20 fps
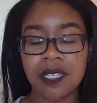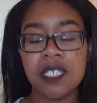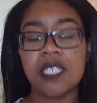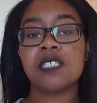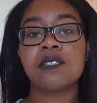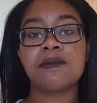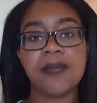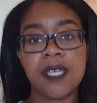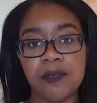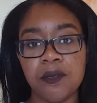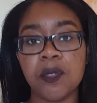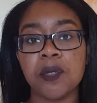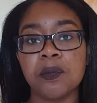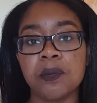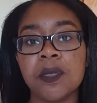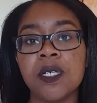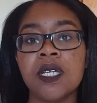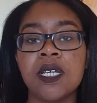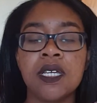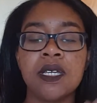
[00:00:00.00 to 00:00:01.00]
This is my room,
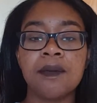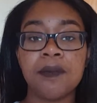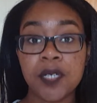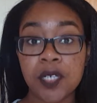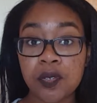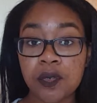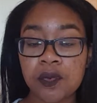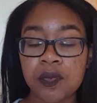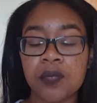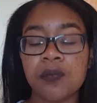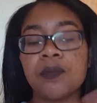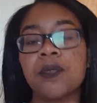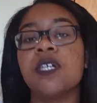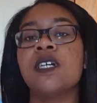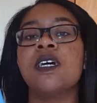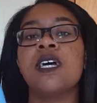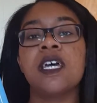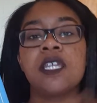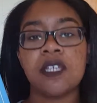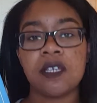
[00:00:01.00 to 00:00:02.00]
my new room.
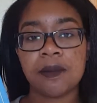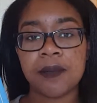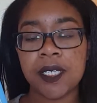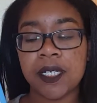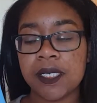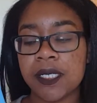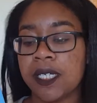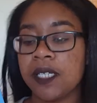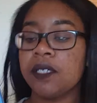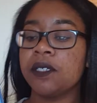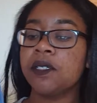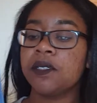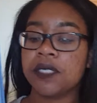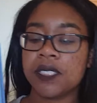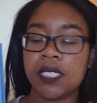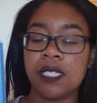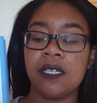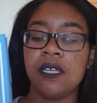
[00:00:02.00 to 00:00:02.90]
I'll talk about it later, you'll see.